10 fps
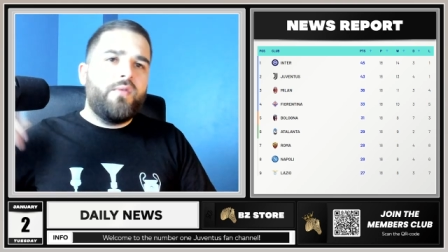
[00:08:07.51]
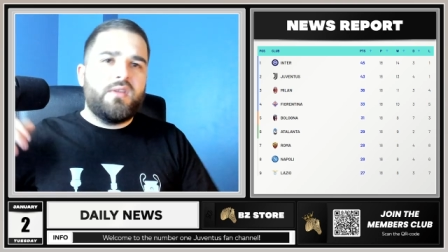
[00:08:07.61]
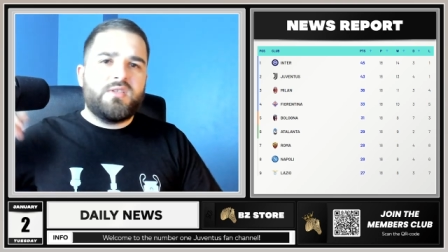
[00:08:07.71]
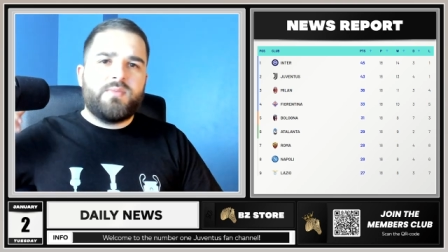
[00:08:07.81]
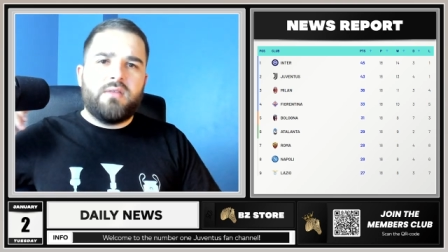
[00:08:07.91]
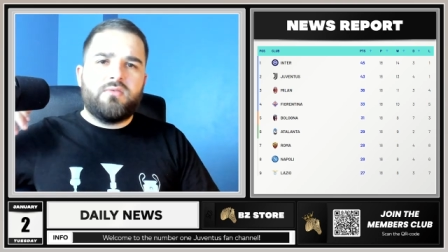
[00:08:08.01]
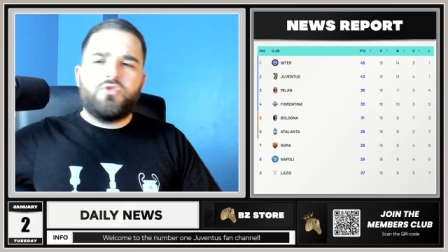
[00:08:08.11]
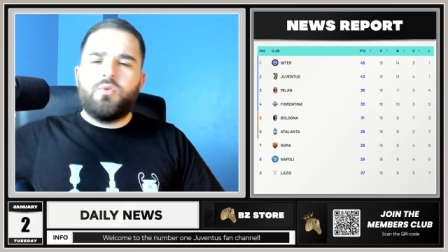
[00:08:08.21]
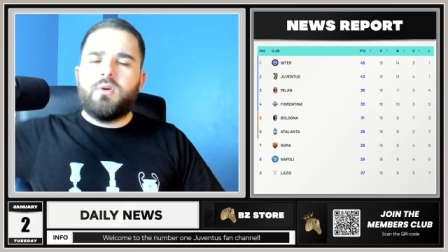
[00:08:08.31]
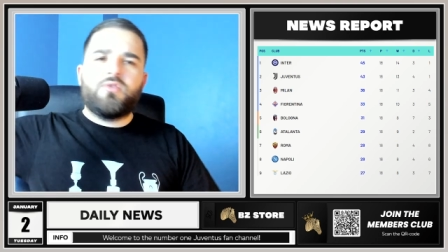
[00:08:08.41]
They spent
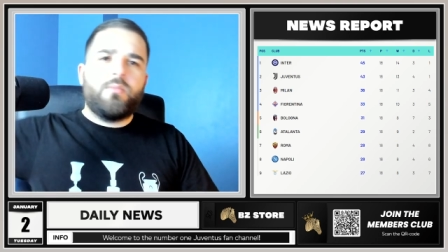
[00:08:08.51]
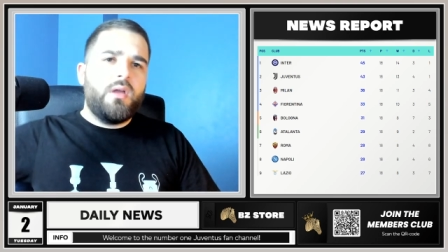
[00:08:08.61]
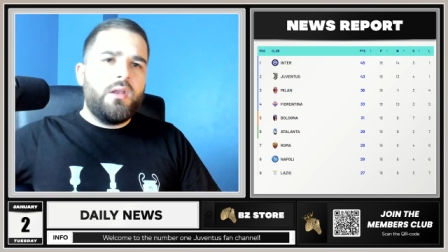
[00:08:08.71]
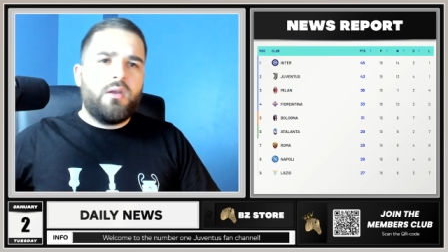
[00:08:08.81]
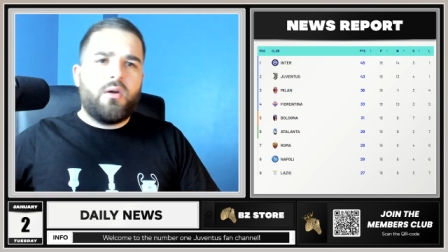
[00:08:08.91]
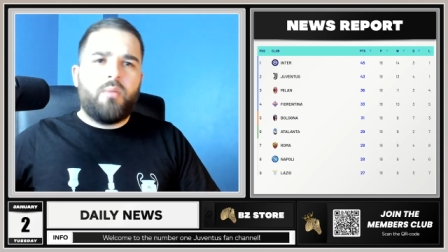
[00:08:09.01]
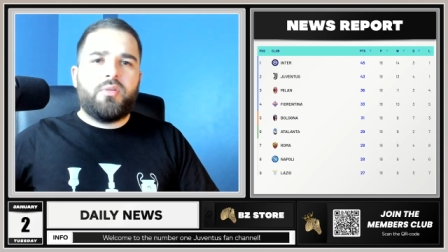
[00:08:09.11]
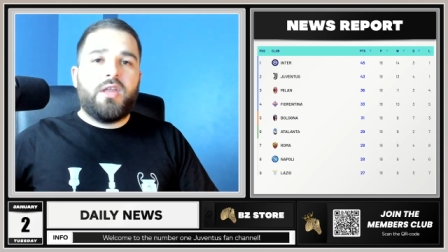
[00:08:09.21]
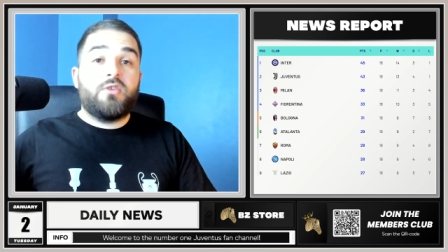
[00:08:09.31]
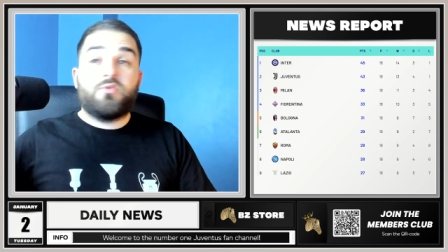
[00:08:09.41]
200 million on
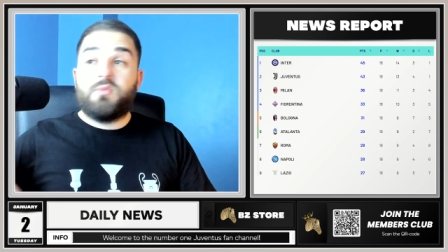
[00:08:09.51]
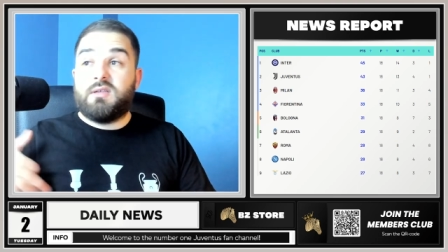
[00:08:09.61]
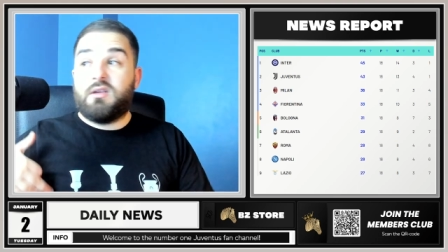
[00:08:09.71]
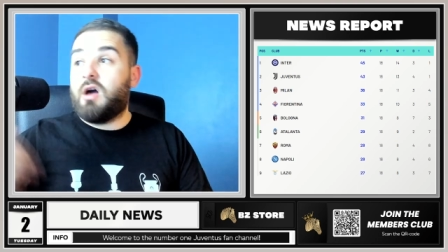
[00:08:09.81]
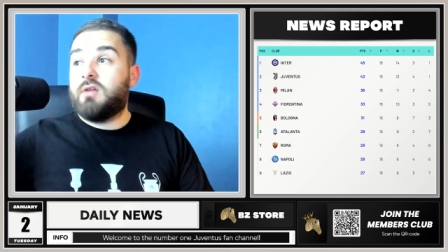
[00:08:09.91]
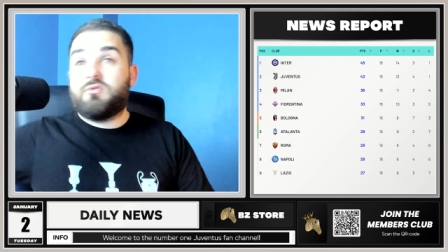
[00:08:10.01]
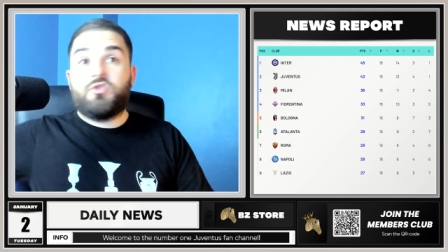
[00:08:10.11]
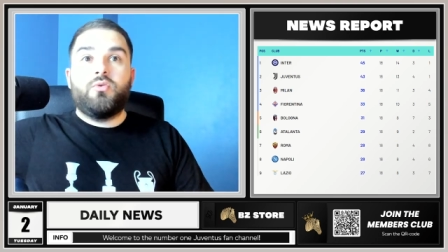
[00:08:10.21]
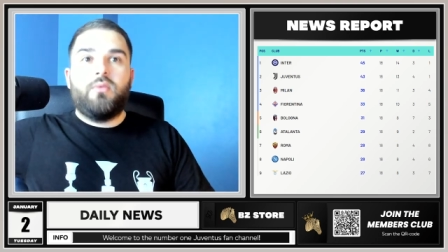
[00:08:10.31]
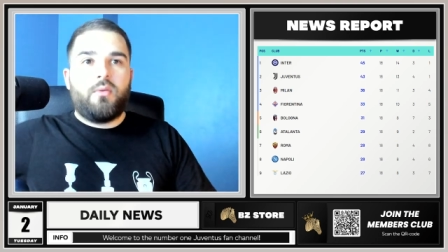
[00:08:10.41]
players we got
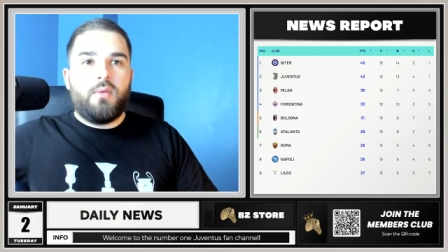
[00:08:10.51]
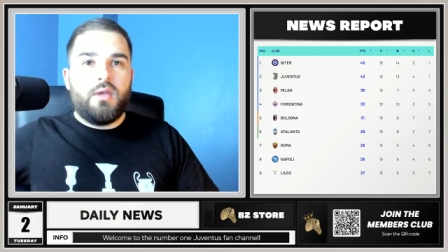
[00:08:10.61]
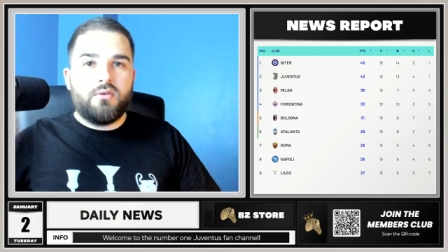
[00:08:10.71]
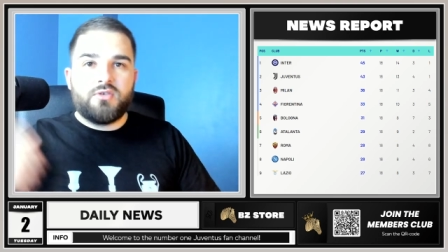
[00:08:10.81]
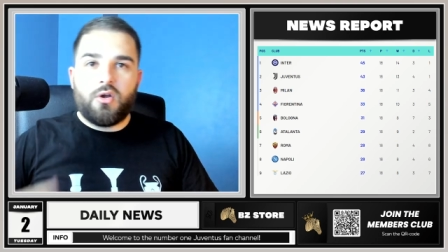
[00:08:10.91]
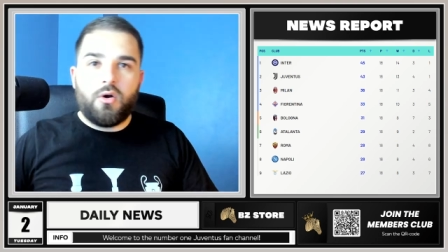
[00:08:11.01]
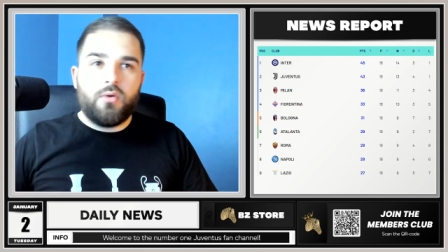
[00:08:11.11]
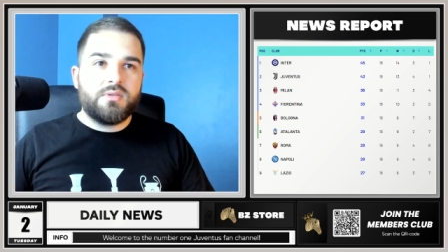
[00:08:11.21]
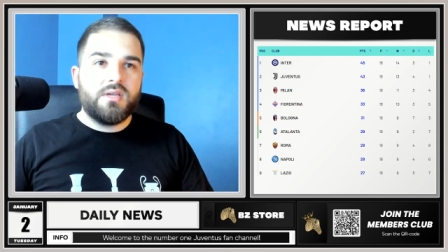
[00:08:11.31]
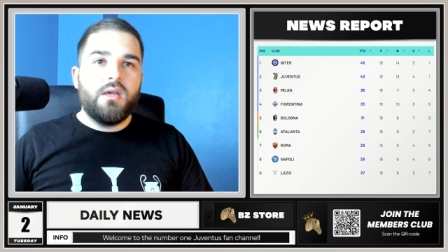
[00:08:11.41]
2 or 3 years ago.